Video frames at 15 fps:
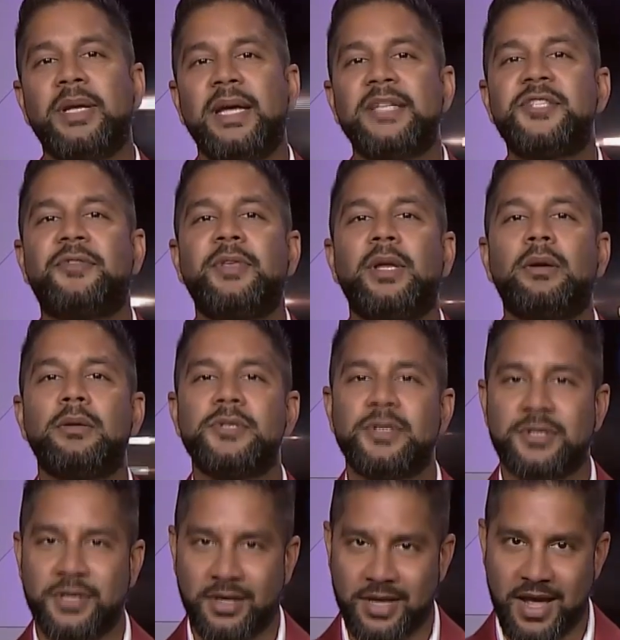hits theaters
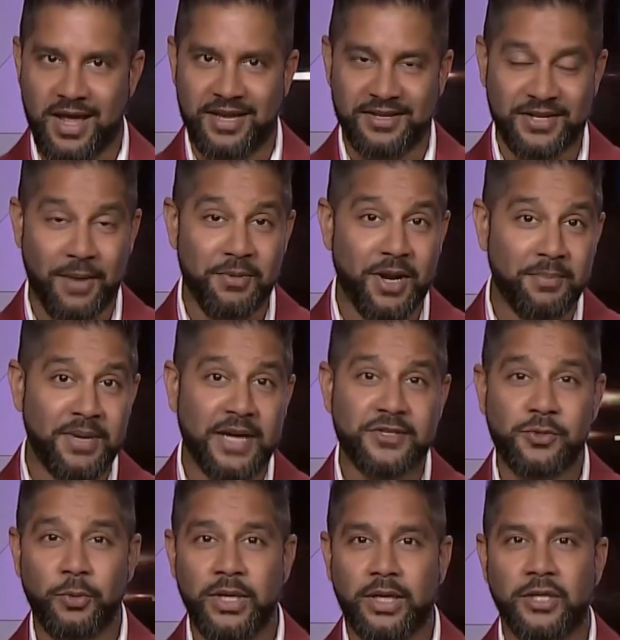today. Coming up
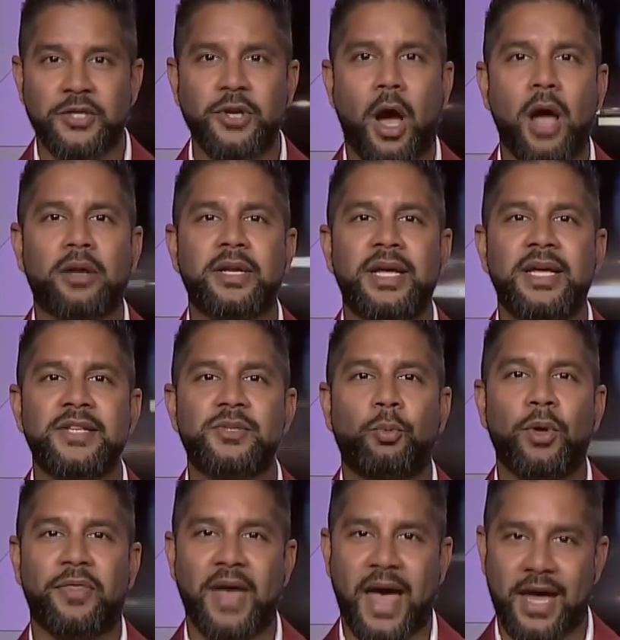next week, Dog Days
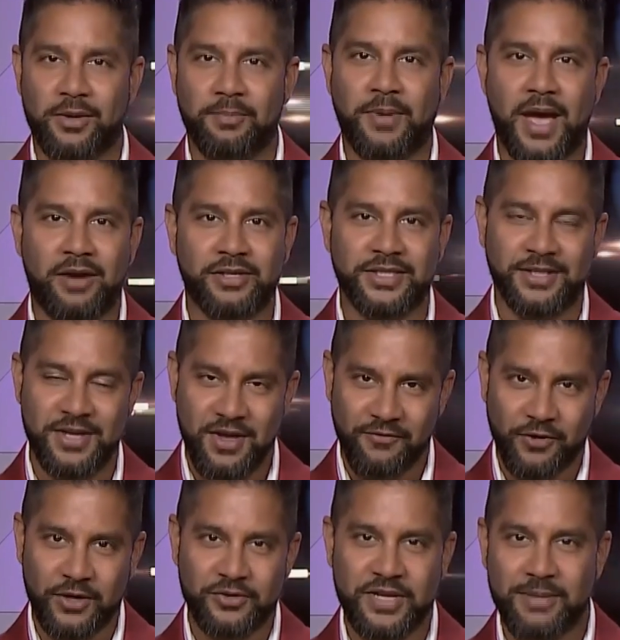with Adam Pally. For
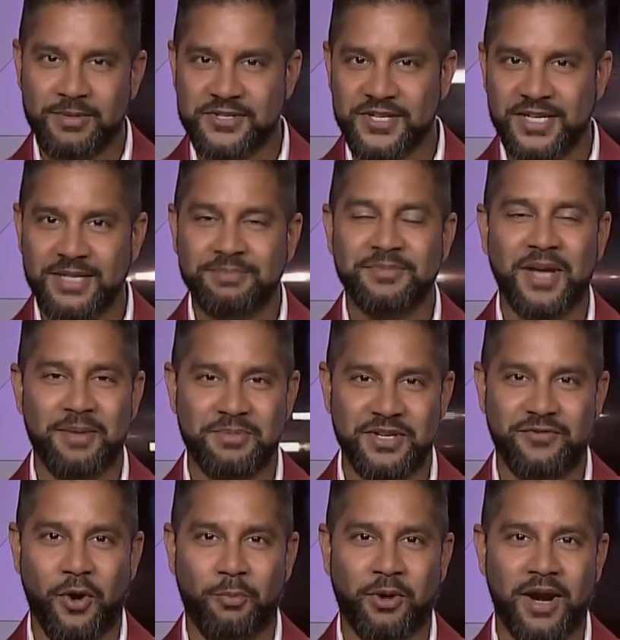Entertainment City, I'm
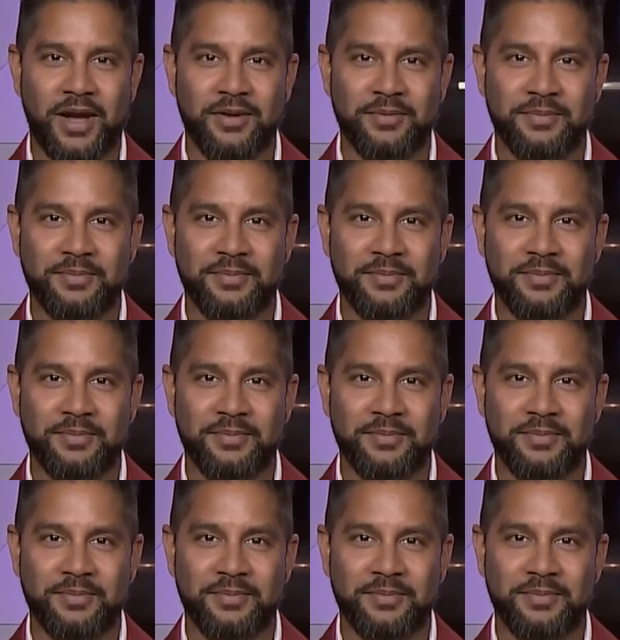Devo Brown.